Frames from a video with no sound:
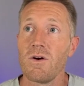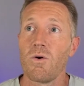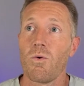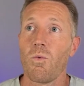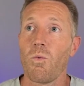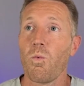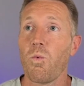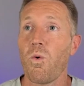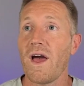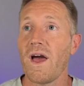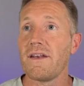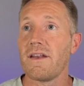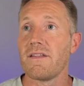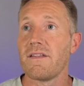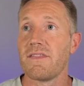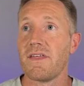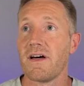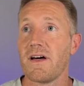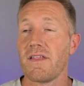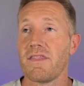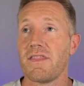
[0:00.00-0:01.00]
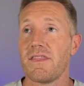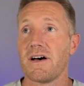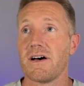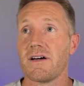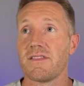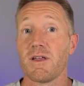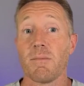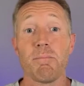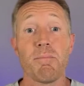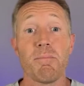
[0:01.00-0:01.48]
when the, the,
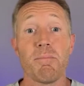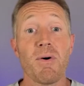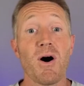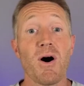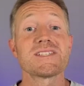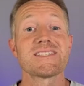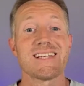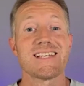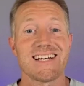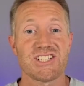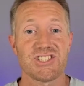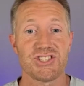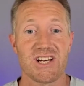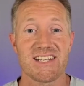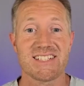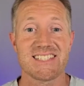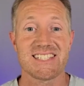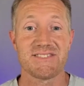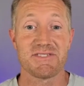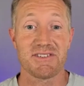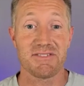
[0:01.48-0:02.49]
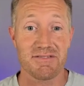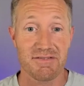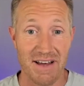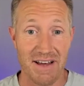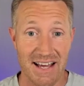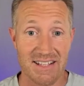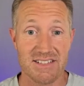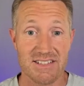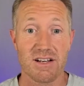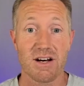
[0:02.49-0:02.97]
the post-digestive
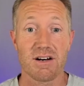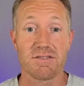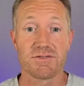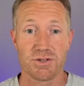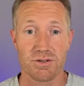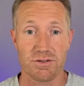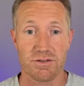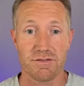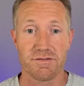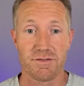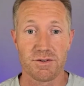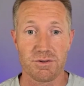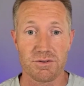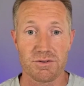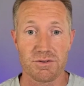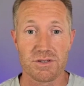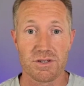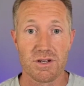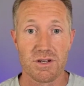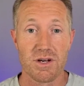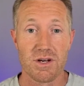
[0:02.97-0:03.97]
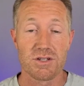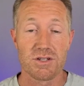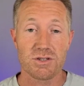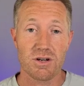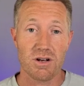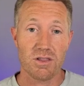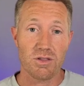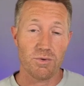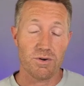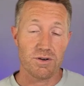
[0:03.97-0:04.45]
effects of certain foods. So in
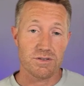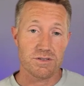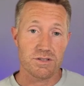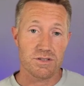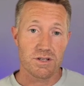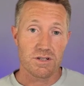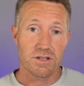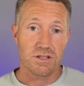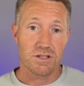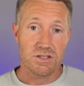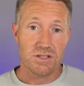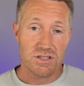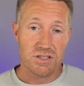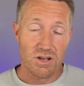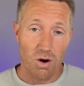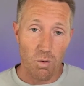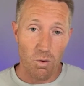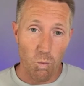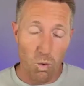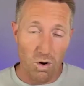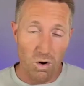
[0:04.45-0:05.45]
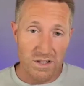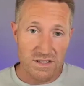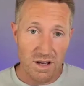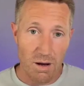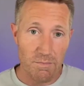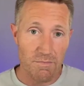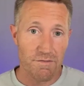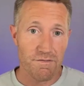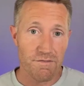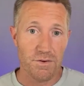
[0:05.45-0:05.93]
other words,
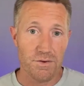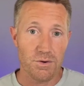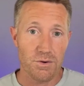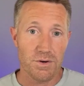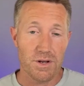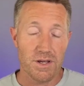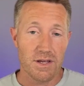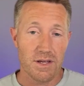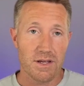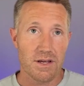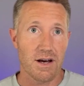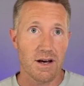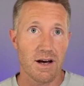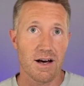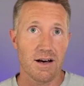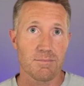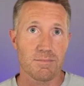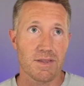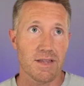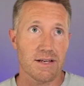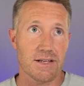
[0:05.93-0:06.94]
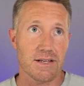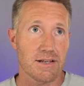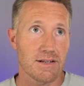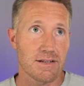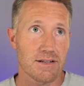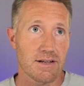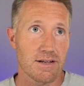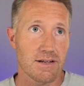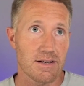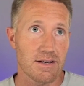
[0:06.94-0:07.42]
some food, um, like,
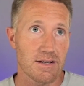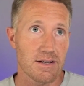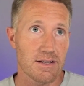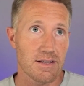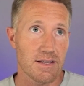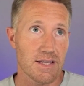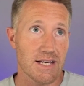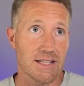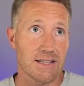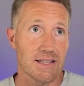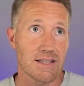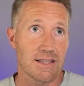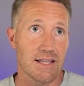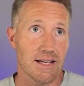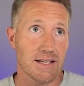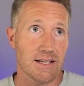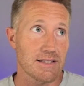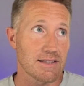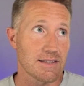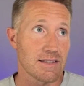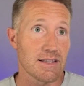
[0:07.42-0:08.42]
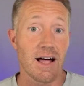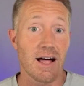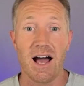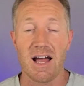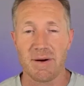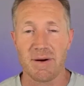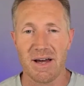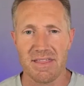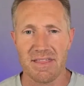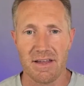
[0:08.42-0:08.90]
uh, like, a, like
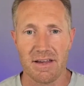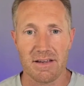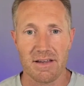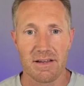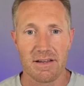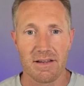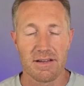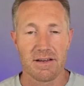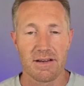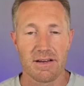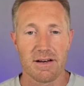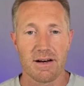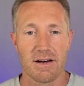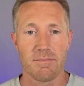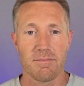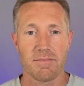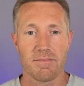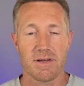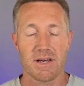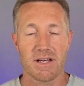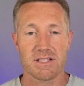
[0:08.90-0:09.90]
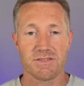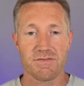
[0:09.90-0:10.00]
lime, I think, um, it's